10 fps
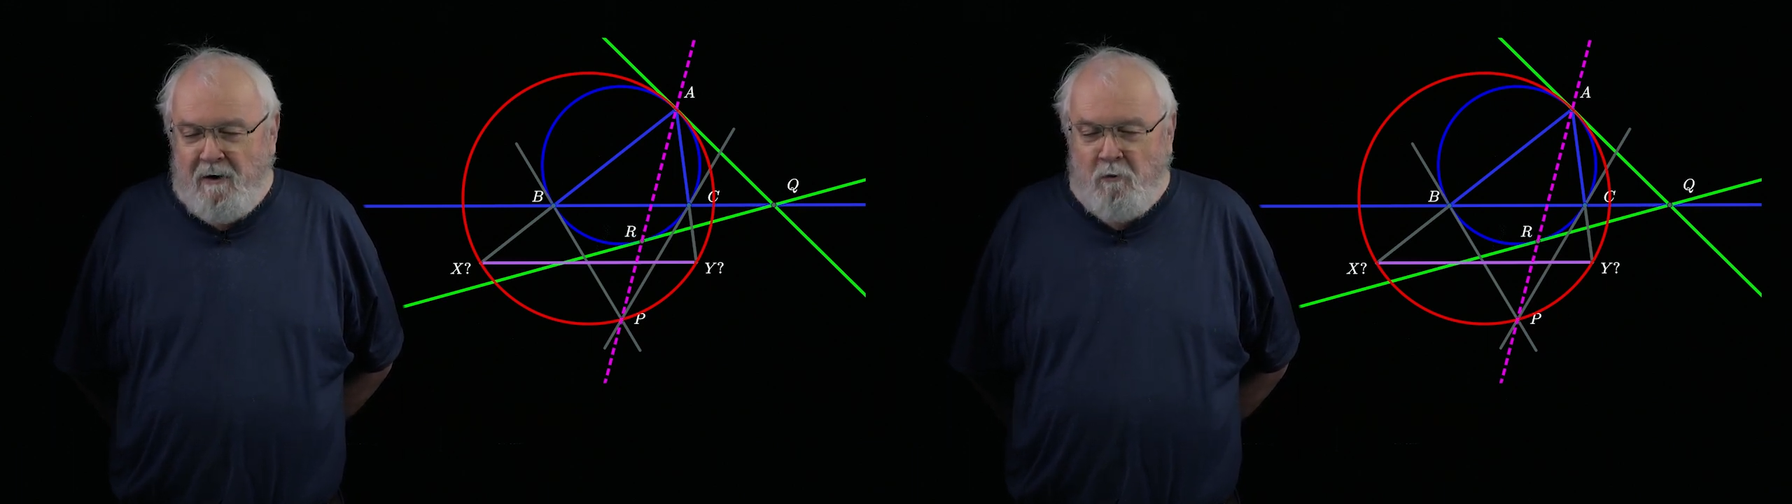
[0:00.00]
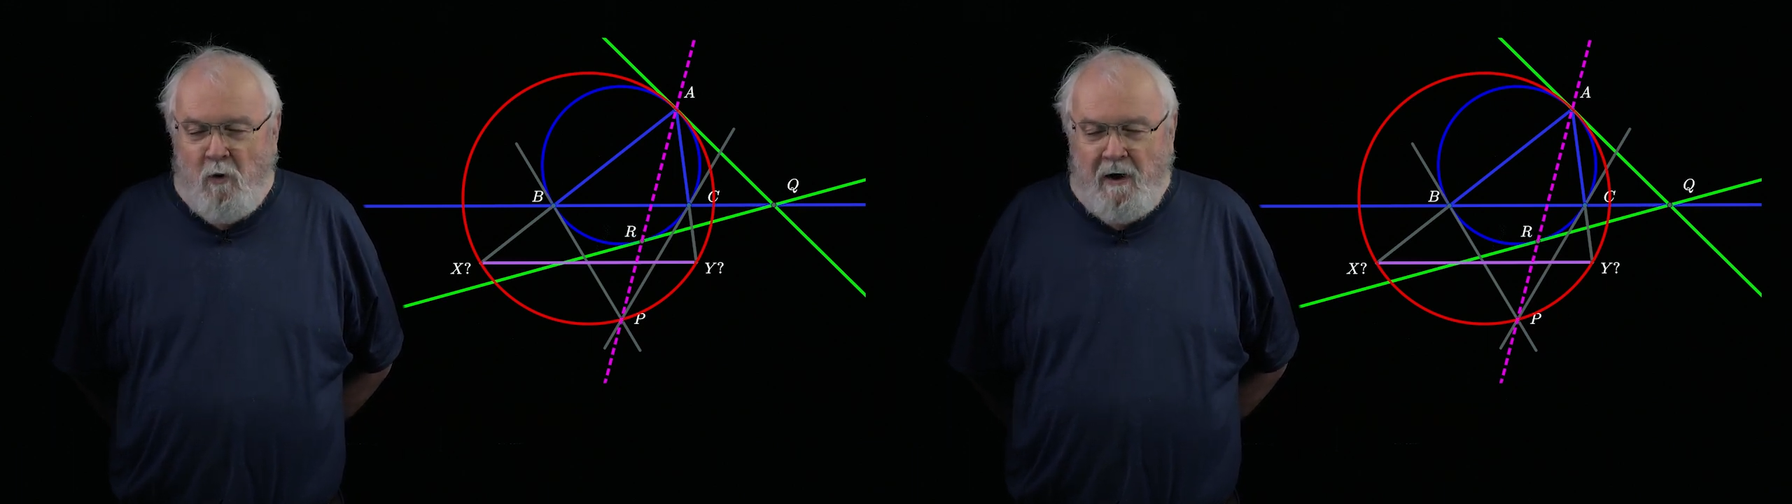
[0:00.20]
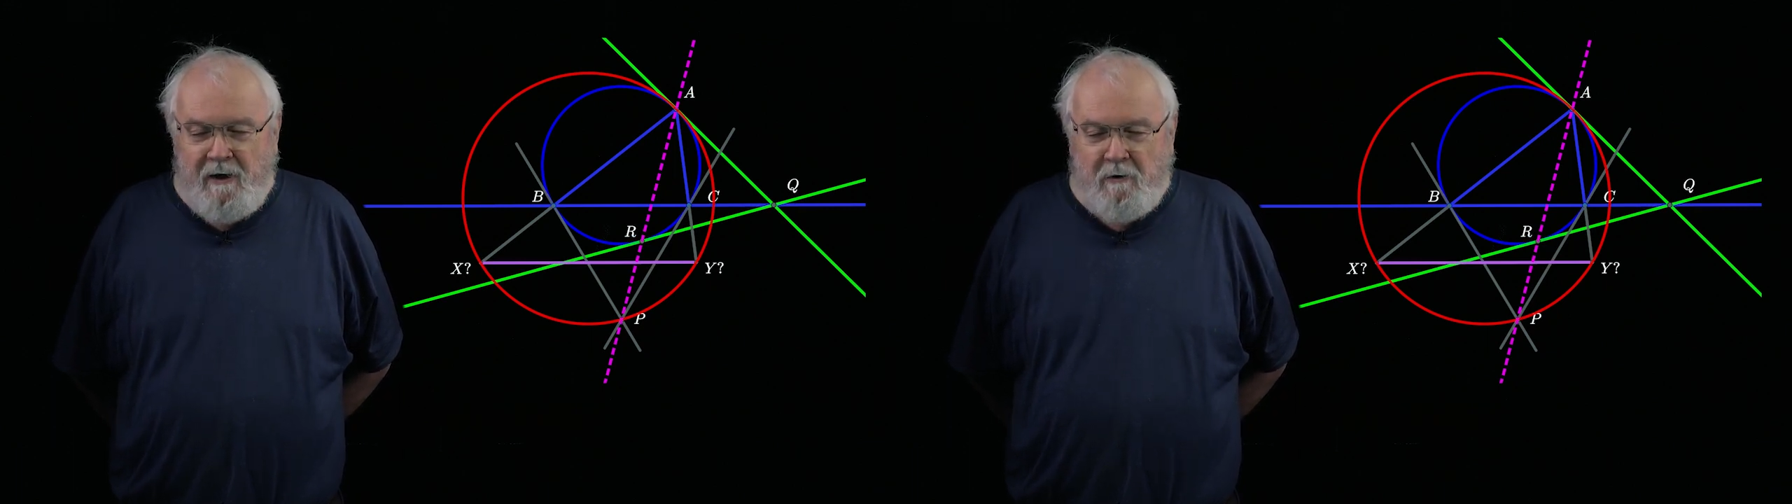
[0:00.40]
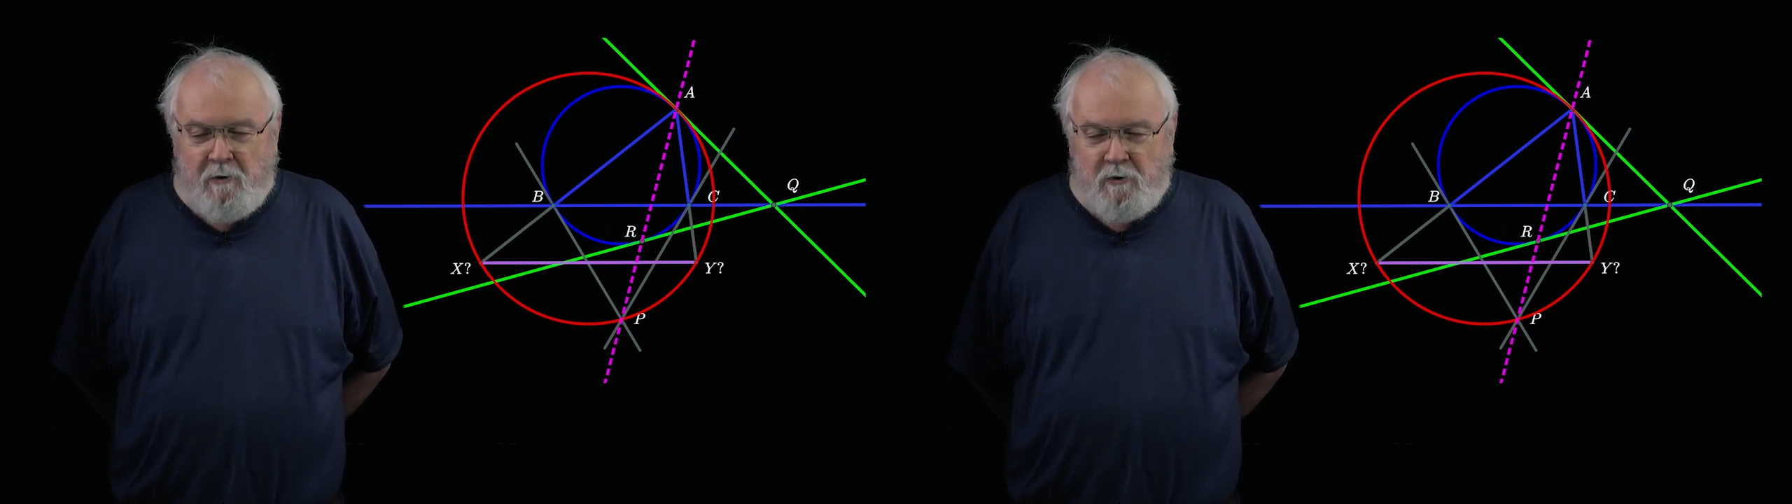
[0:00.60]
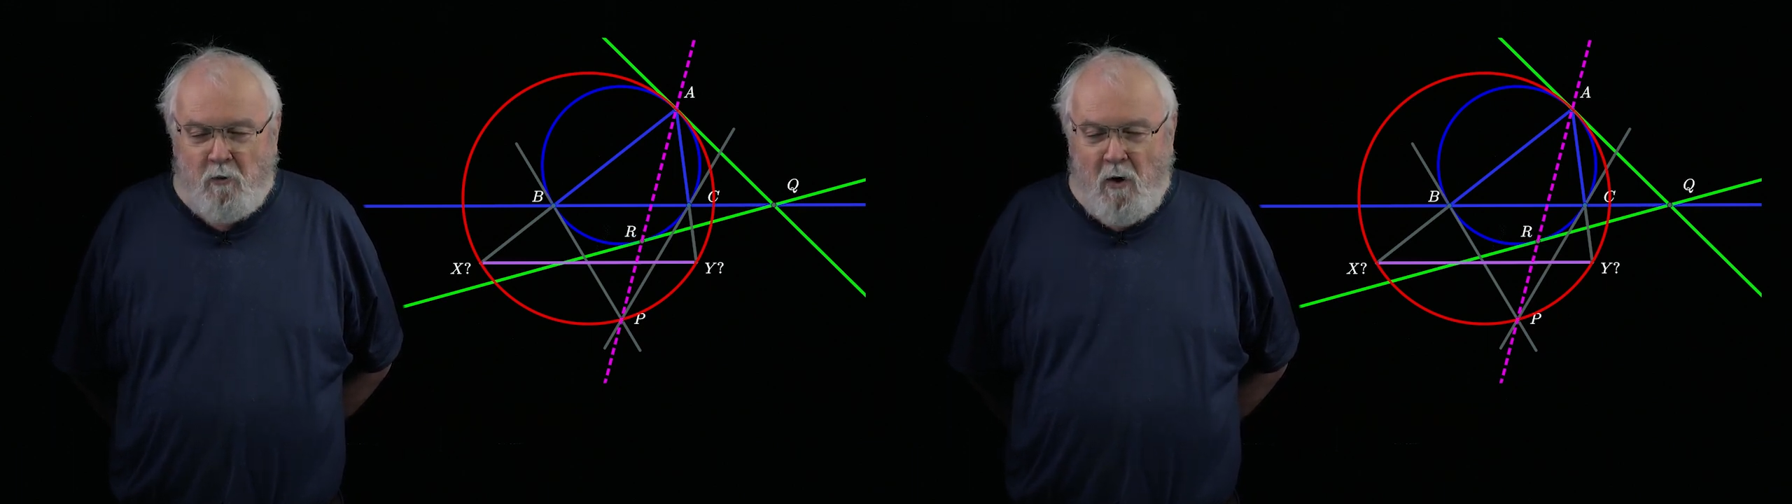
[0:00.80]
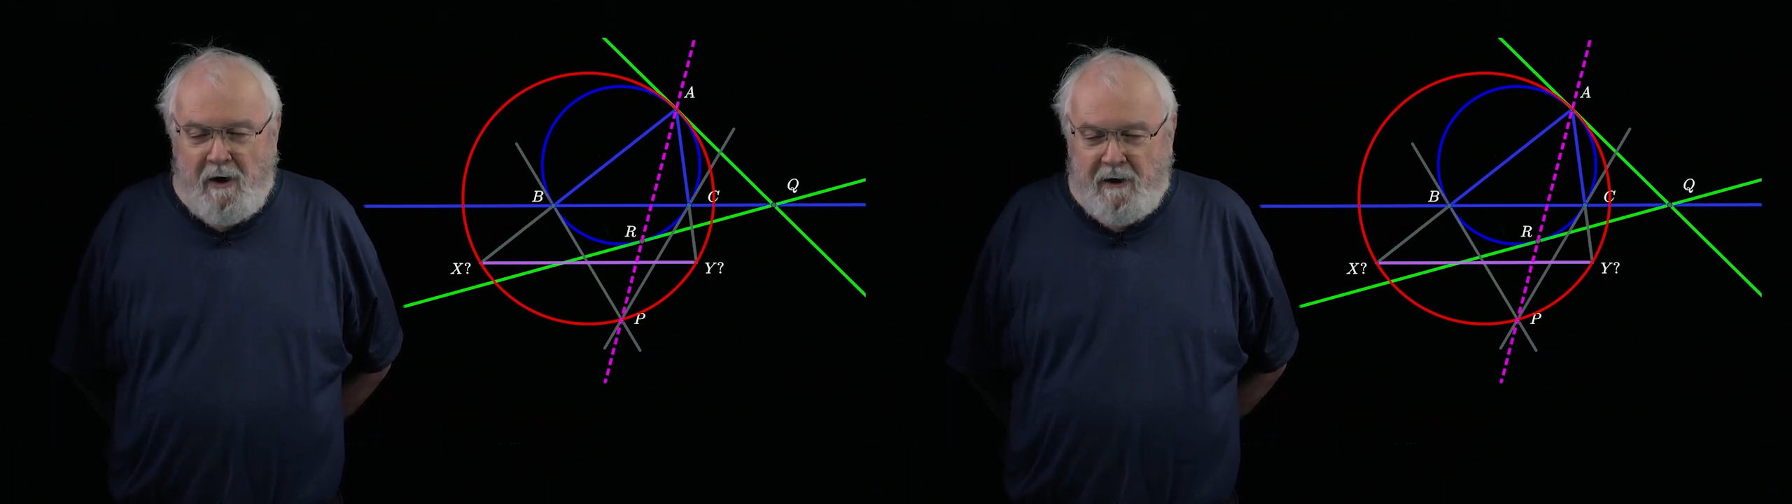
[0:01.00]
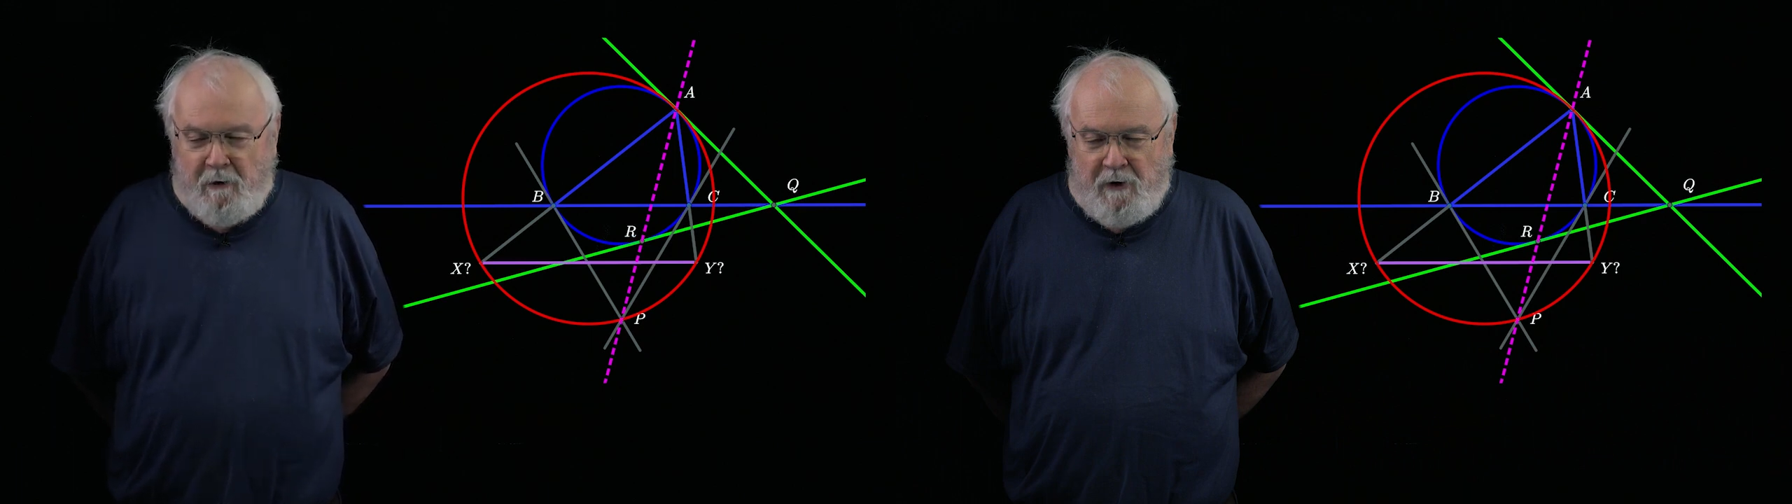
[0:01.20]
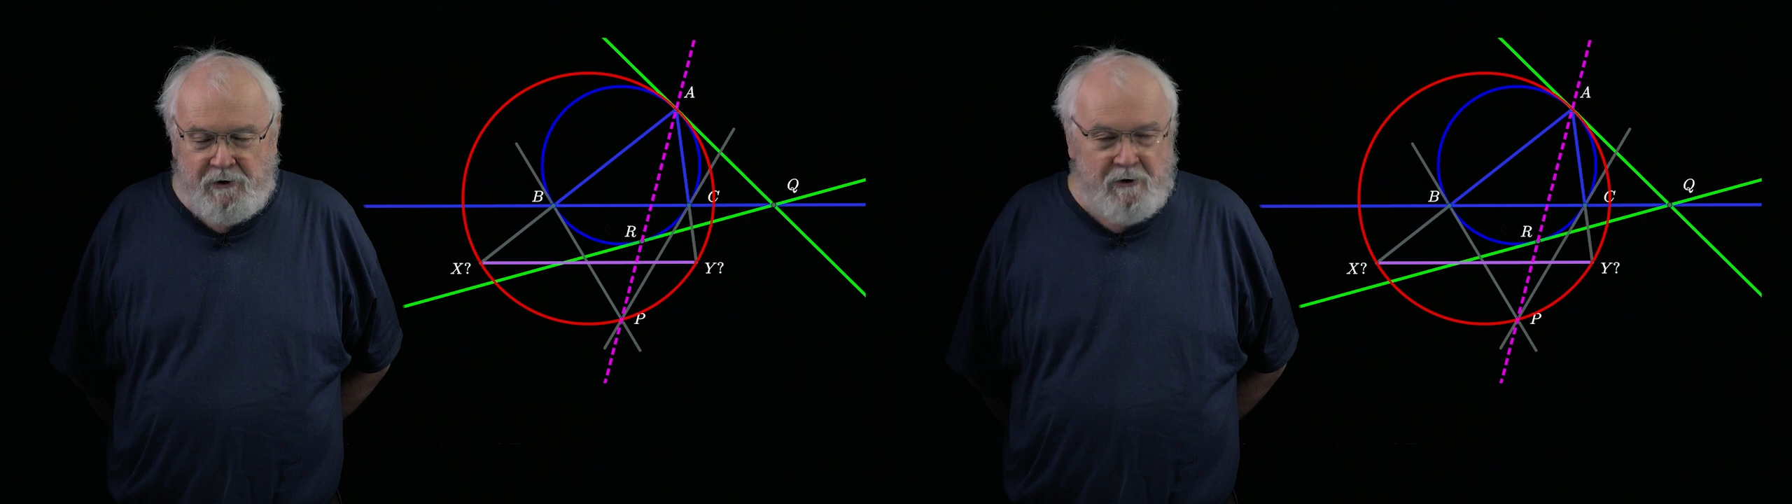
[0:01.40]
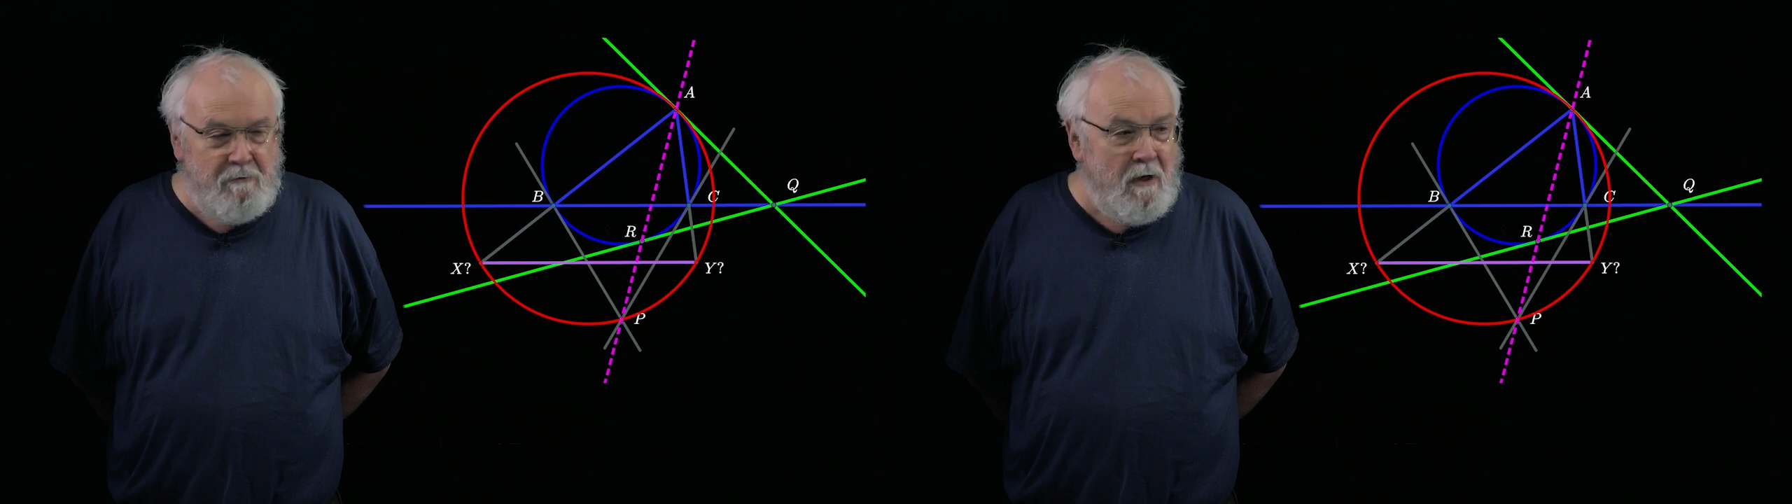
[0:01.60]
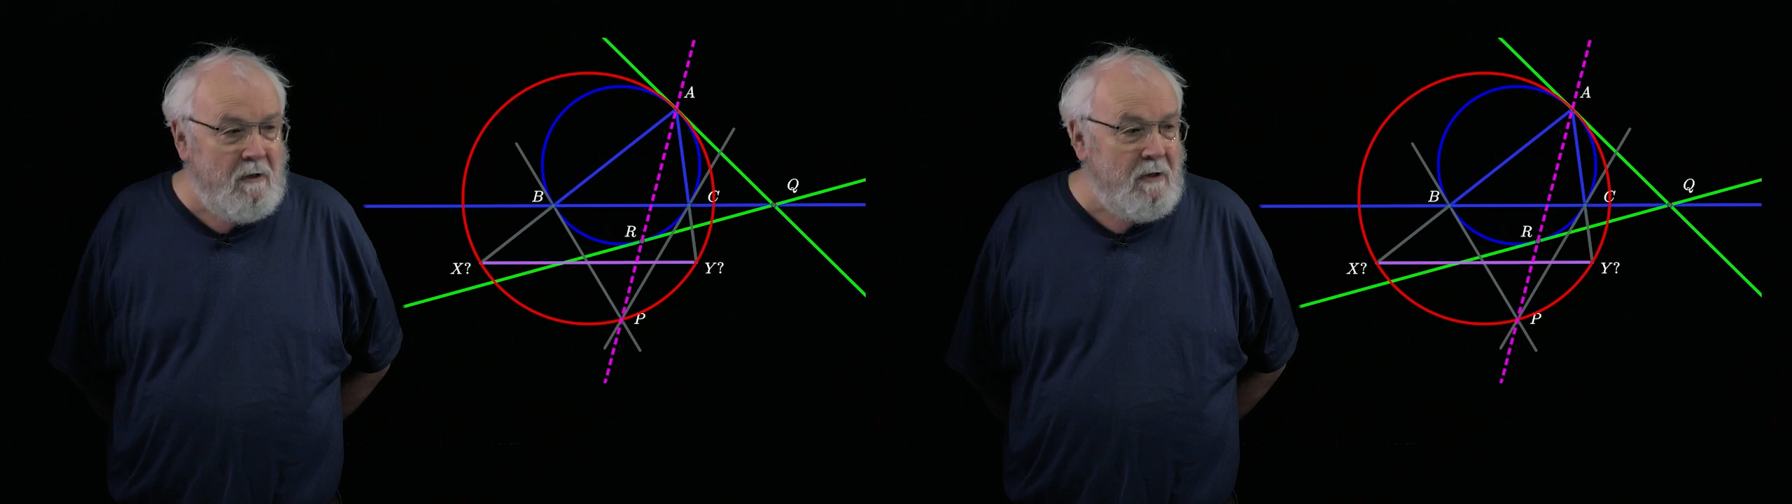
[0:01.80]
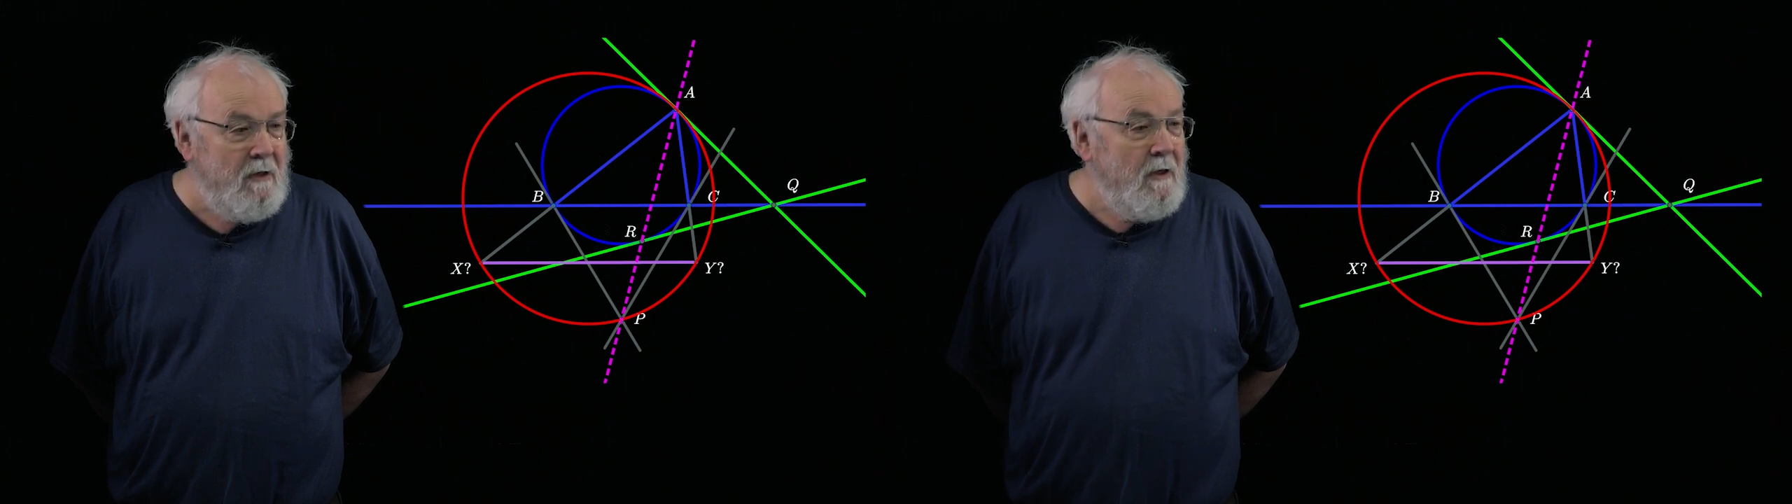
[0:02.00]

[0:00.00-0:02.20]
and Y equals Y question mark.